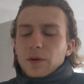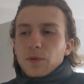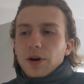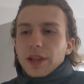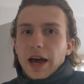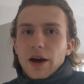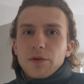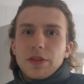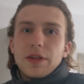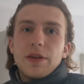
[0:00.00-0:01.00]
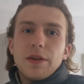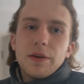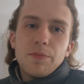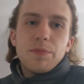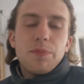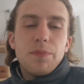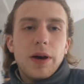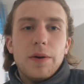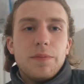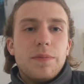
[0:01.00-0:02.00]
what are the healthy
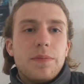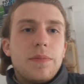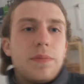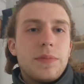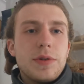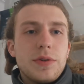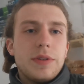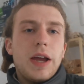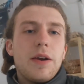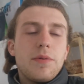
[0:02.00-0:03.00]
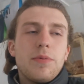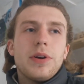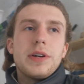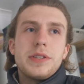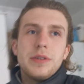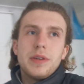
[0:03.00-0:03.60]
sort of dairy products